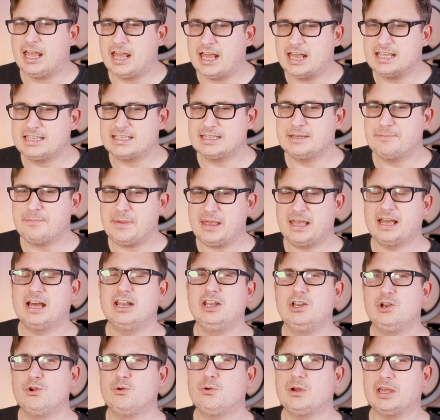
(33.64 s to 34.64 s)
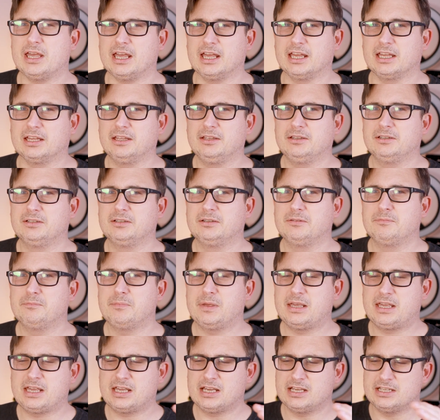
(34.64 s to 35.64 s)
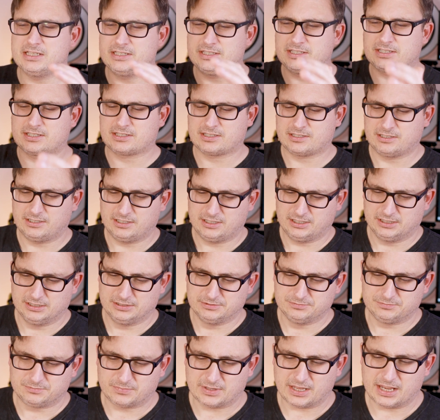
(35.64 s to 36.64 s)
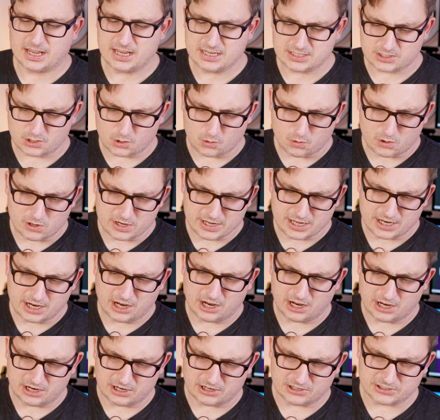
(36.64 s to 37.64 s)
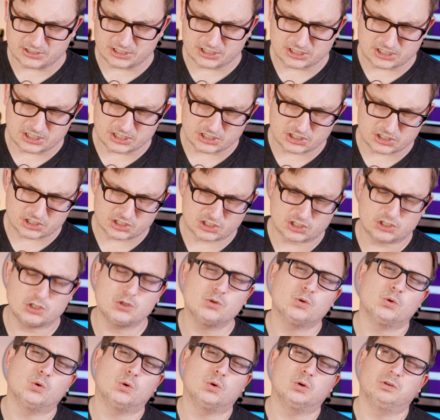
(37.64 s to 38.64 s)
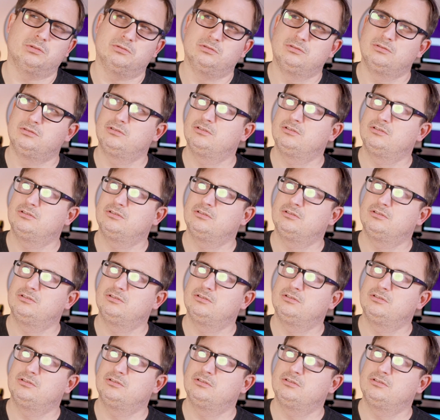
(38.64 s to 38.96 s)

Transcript: it's a bit annoying because it's quite hard to store.